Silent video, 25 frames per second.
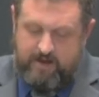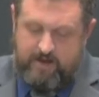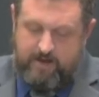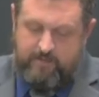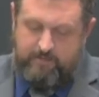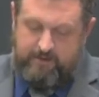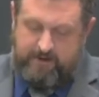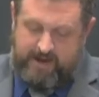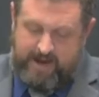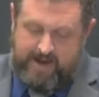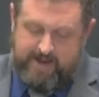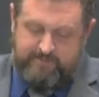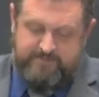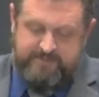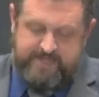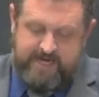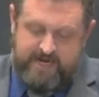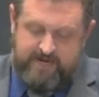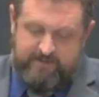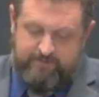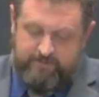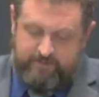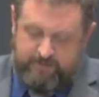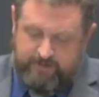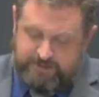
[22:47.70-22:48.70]
But I
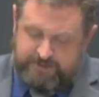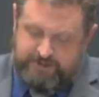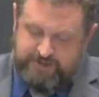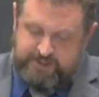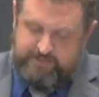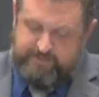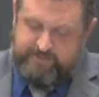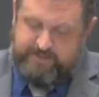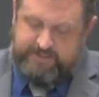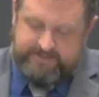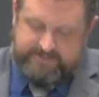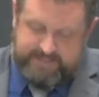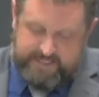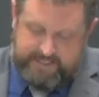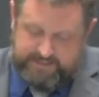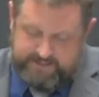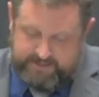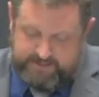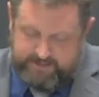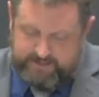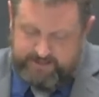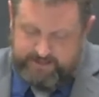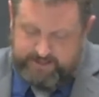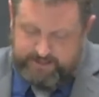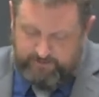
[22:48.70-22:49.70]
obtained mercy because I
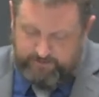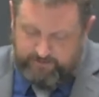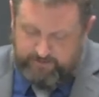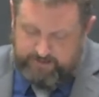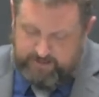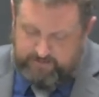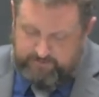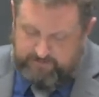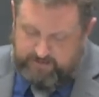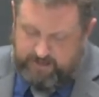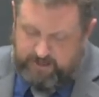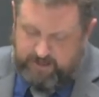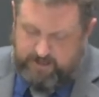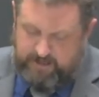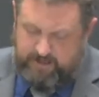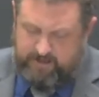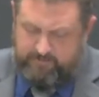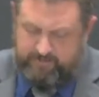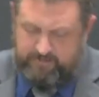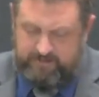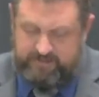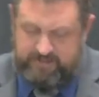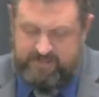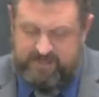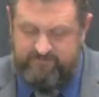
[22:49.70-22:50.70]
did it ignorant and
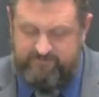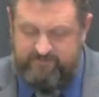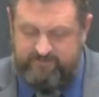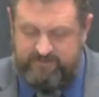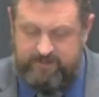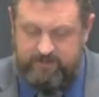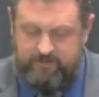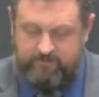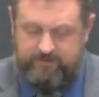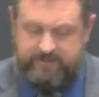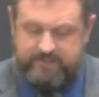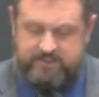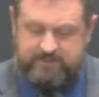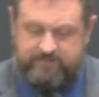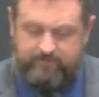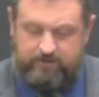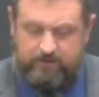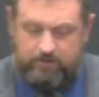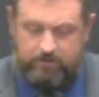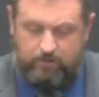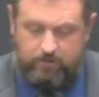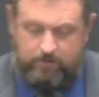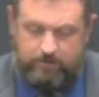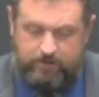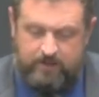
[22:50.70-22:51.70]
unbelief, and the grace of
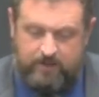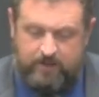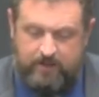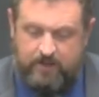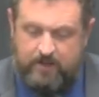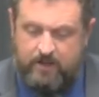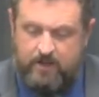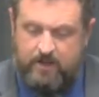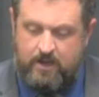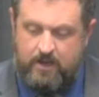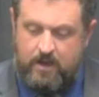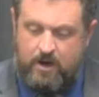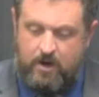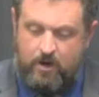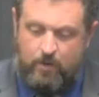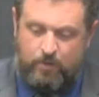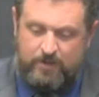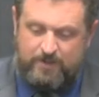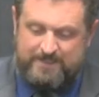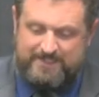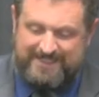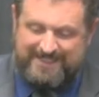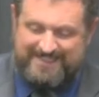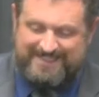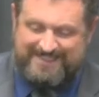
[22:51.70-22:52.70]
our Lord
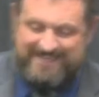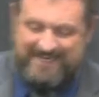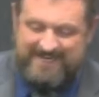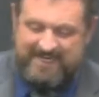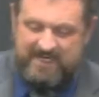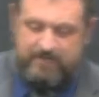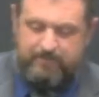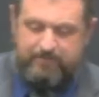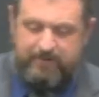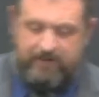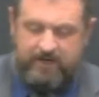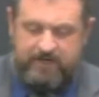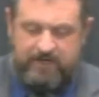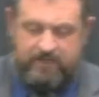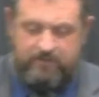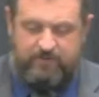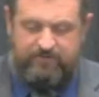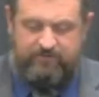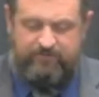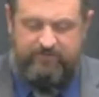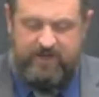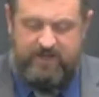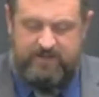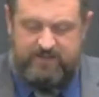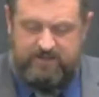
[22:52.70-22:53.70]
was exceeding abundant
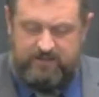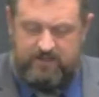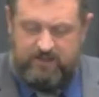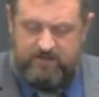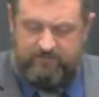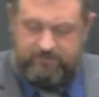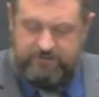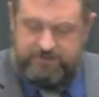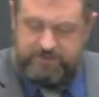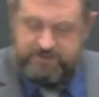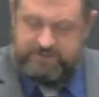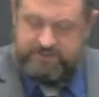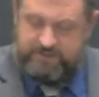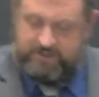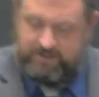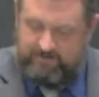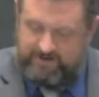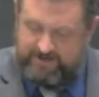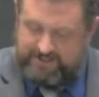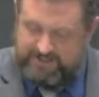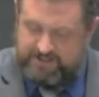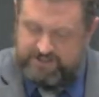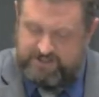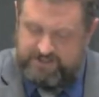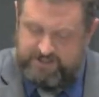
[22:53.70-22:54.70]
with faith and love which is in
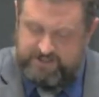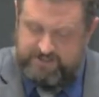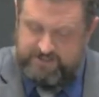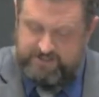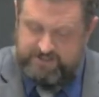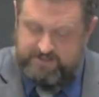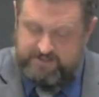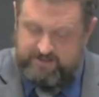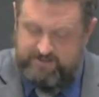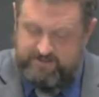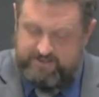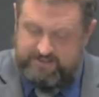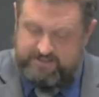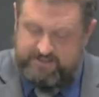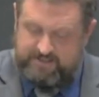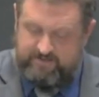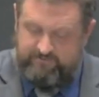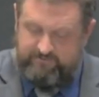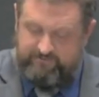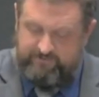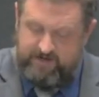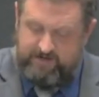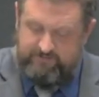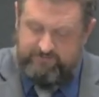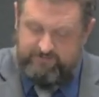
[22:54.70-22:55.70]
Christ Jesus. This is a
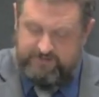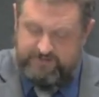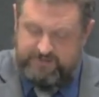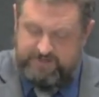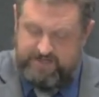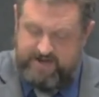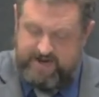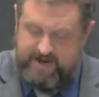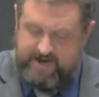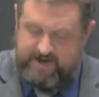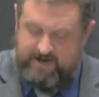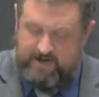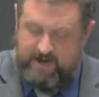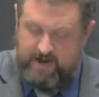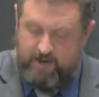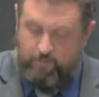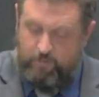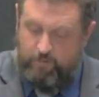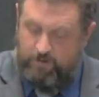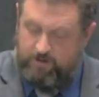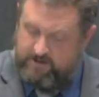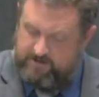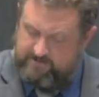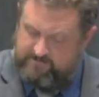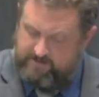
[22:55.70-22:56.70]
faithful saying and
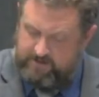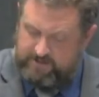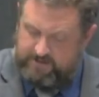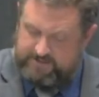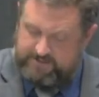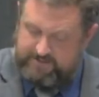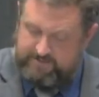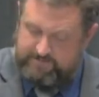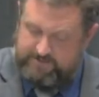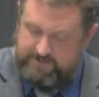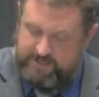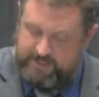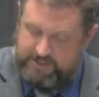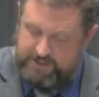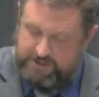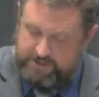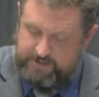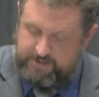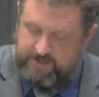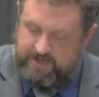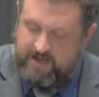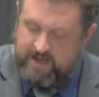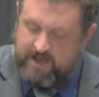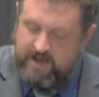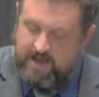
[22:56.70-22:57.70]
worthy of all
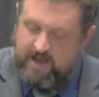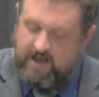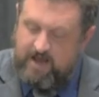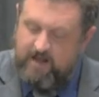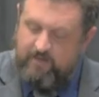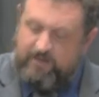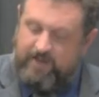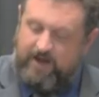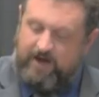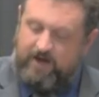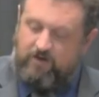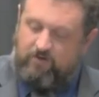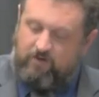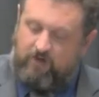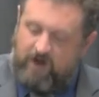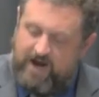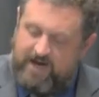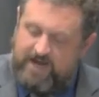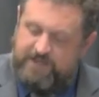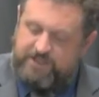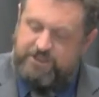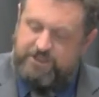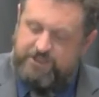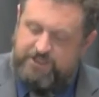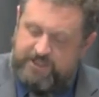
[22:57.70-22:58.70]
acceptation that
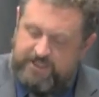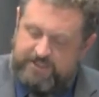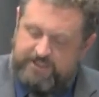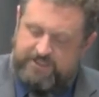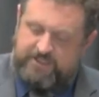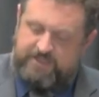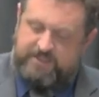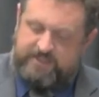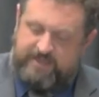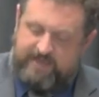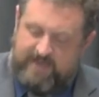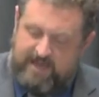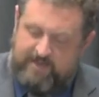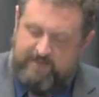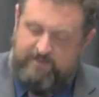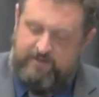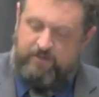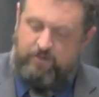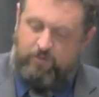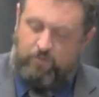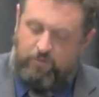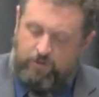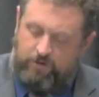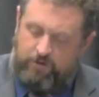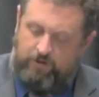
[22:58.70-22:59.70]
Christ Jesus came
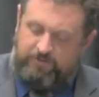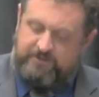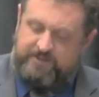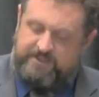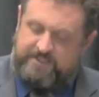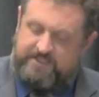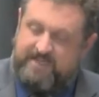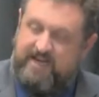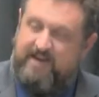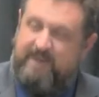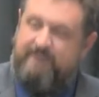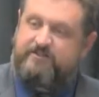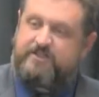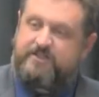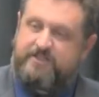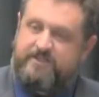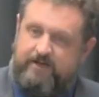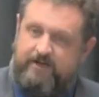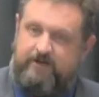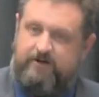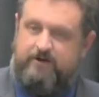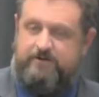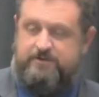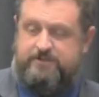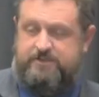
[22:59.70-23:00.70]
into the world to save
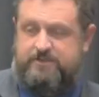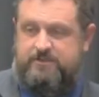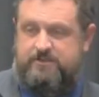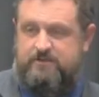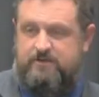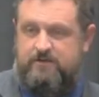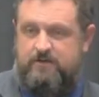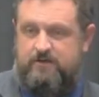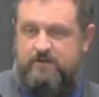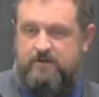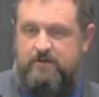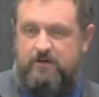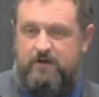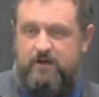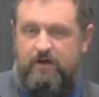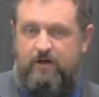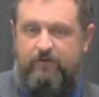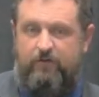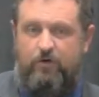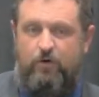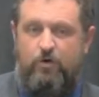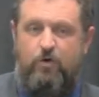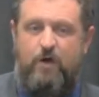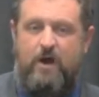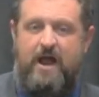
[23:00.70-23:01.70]
sinners,
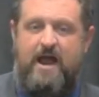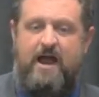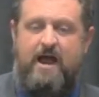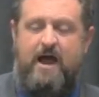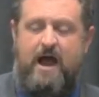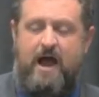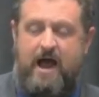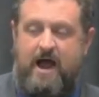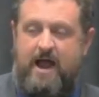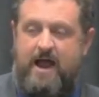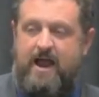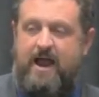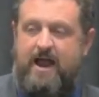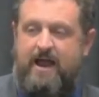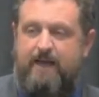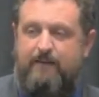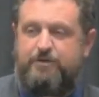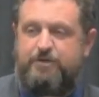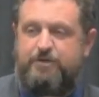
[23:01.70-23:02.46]
of who I am